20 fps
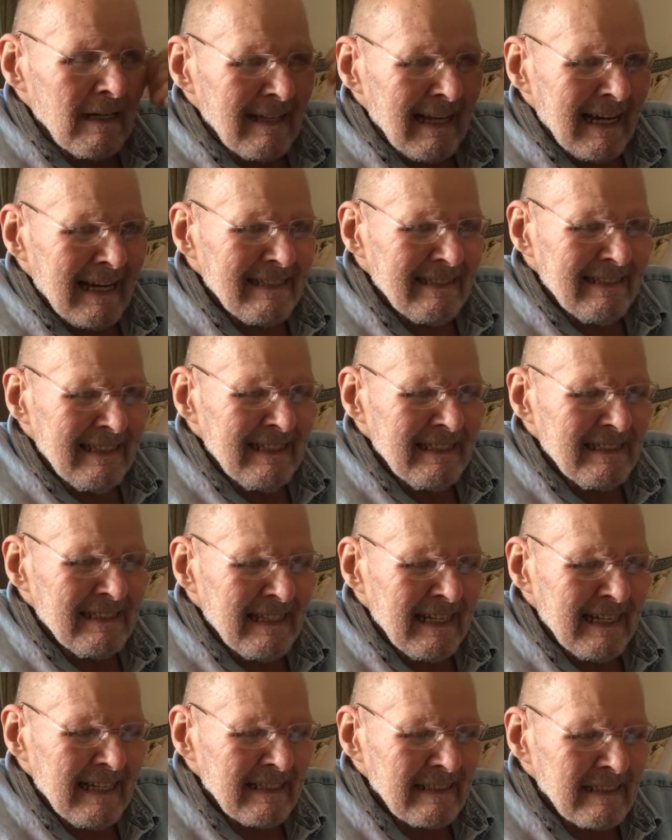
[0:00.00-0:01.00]
Like these
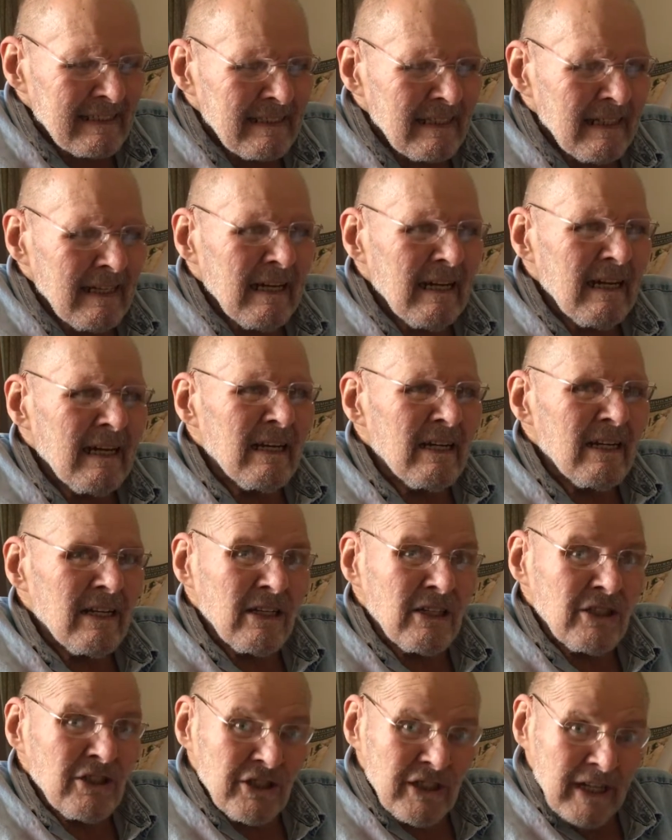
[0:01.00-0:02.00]
things,
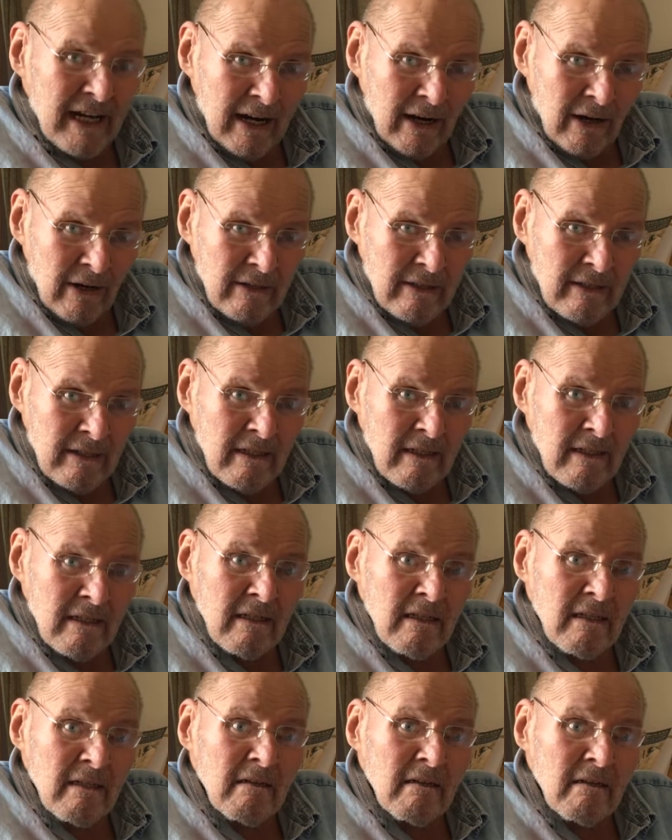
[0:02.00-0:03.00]
shared,
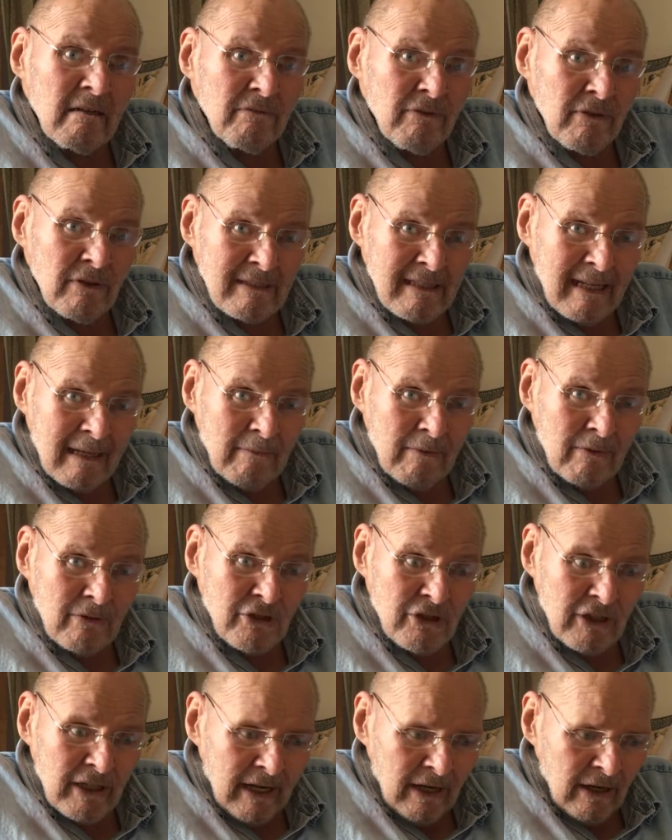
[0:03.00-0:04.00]
for example,
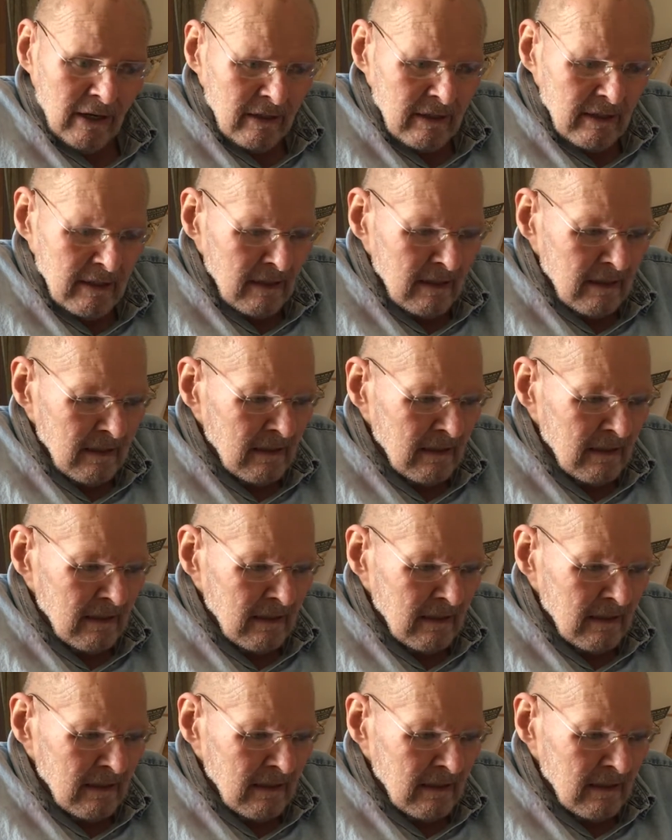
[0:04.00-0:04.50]
shared.